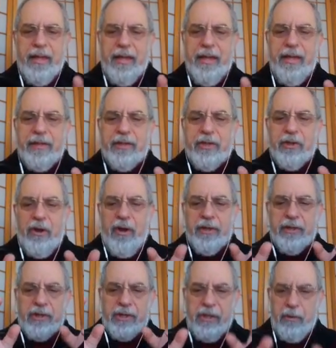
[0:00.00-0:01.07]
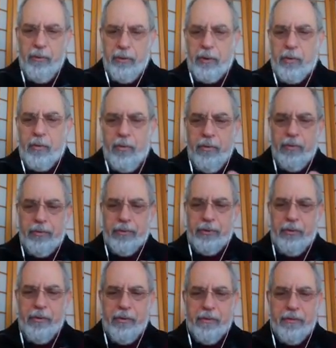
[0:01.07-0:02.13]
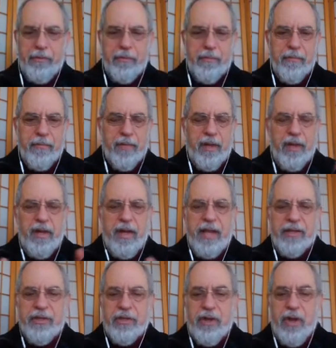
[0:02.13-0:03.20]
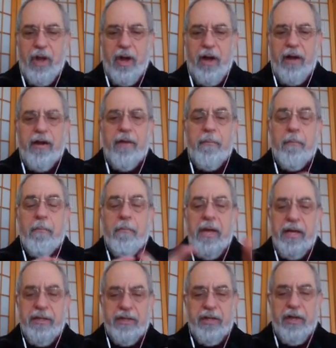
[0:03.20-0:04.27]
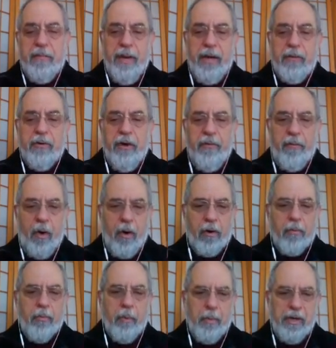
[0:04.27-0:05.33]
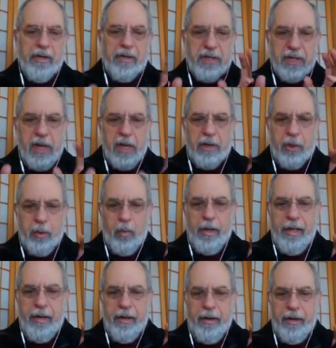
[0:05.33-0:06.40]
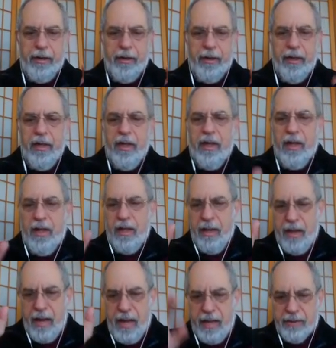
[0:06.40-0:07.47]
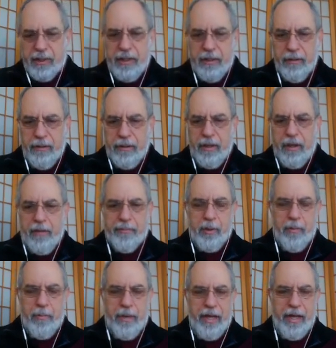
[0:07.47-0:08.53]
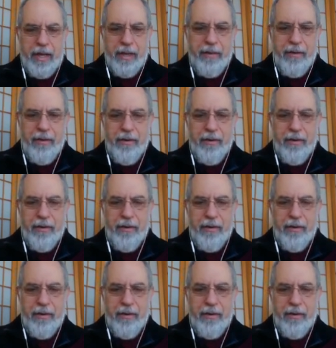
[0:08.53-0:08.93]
It's a stealth cruiser. It has an amazing amount of armament tucked away on it. It has a helicopter pad.